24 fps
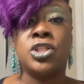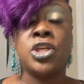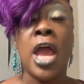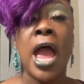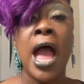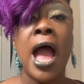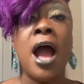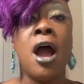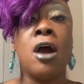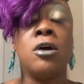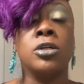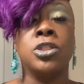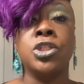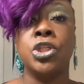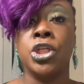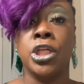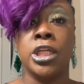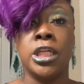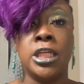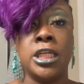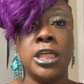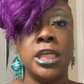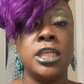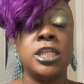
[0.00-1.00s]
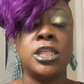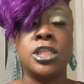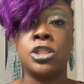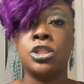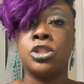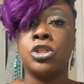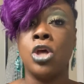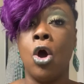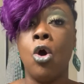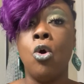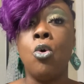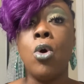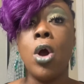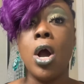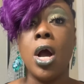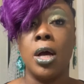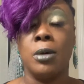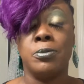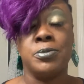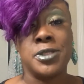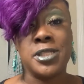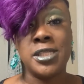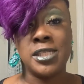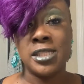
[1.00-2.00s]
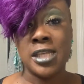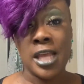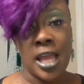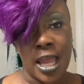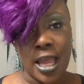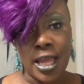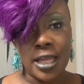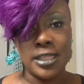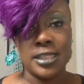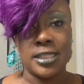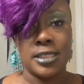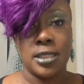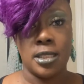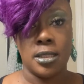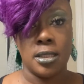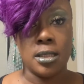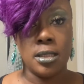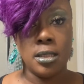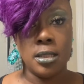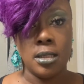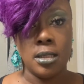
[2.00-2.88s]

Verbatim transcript: child should get so upset